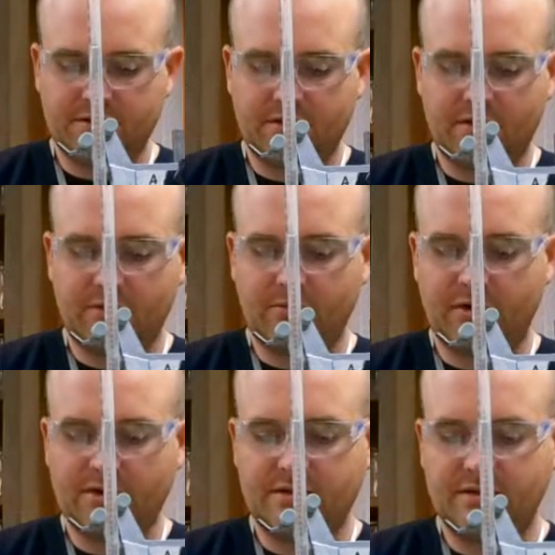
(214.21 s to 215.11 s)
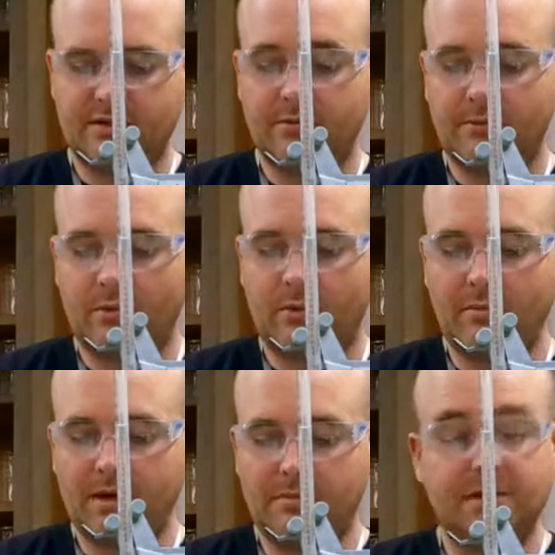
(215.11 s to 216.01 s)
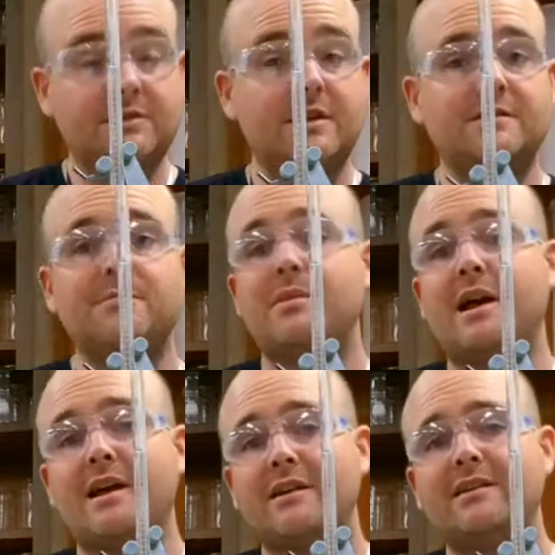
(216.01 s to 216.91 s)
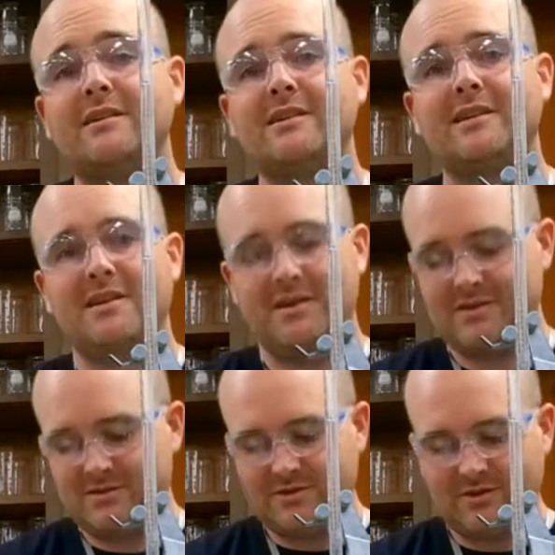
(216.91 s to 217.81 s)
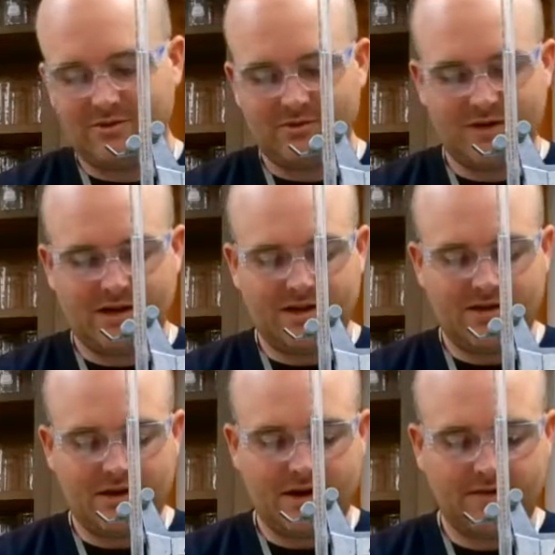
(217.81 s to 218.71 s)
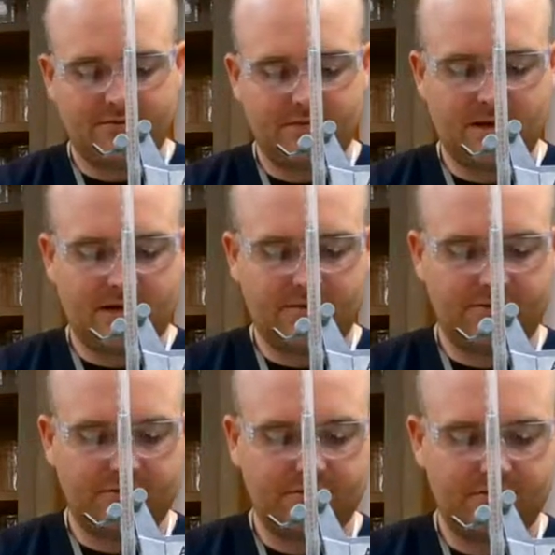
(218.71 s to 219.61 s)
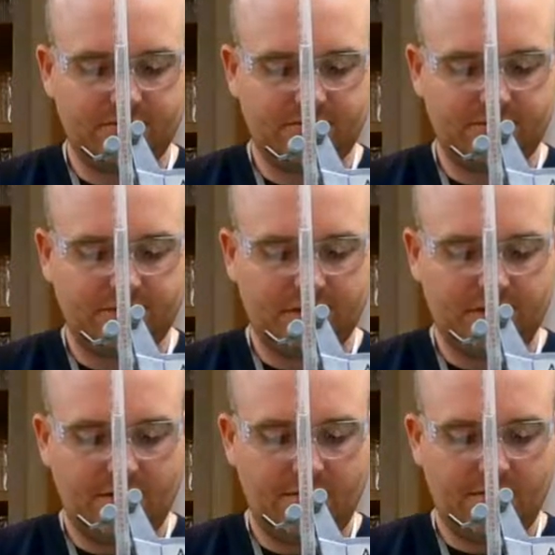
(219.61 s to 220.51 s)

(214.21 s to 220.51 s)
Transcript: all at once, and you won't be able to change it back. So you have to be careful. You